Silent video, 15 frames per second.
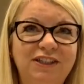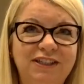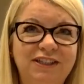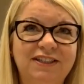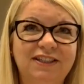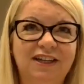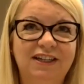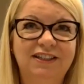
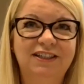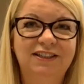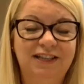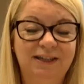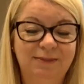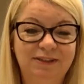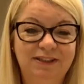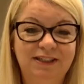Insights
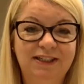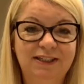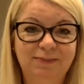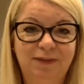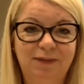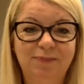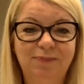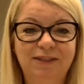Limited is
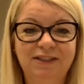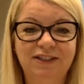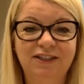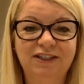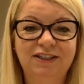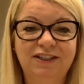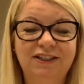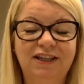my
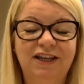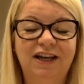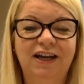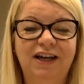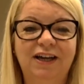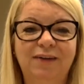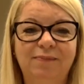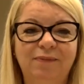business.
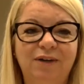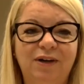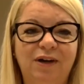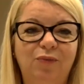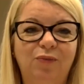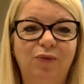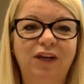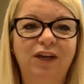
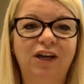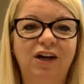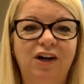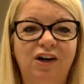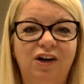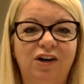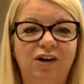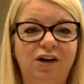And we
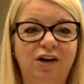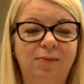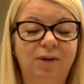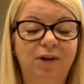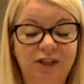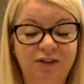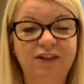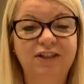are a
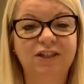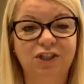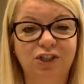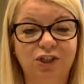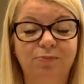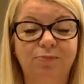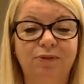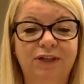market research
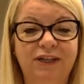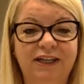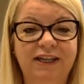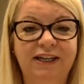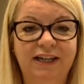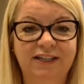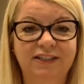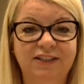company, in
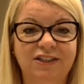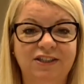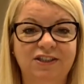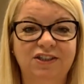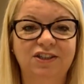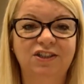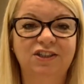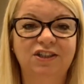
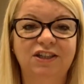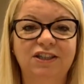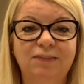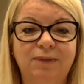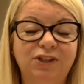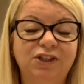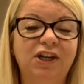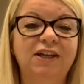essence, that
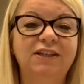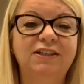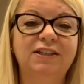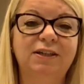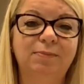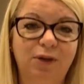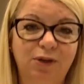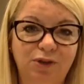specializes in
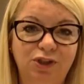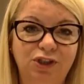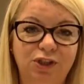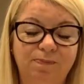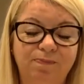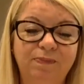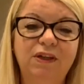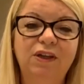
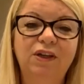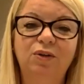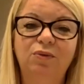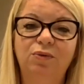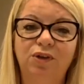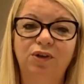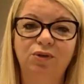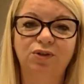emotion.
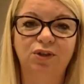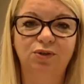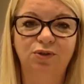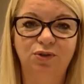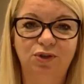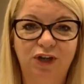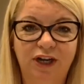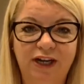We also do
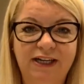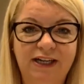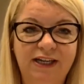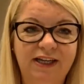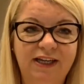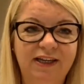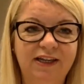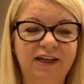
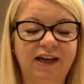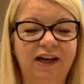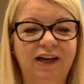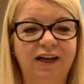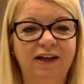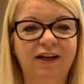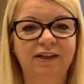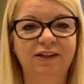training
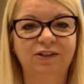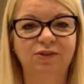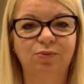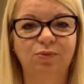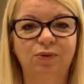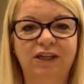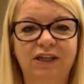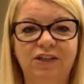and
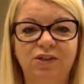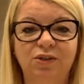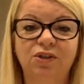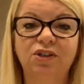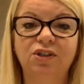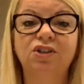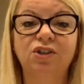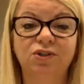we do
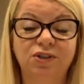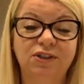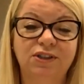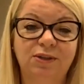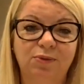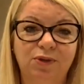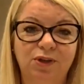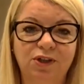
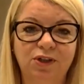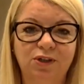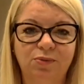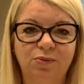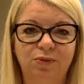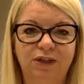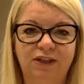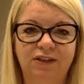consultancy work
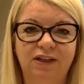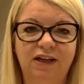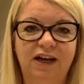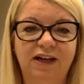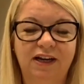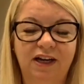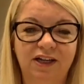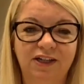with our
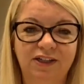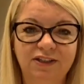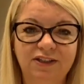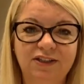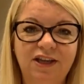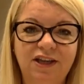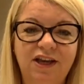clients.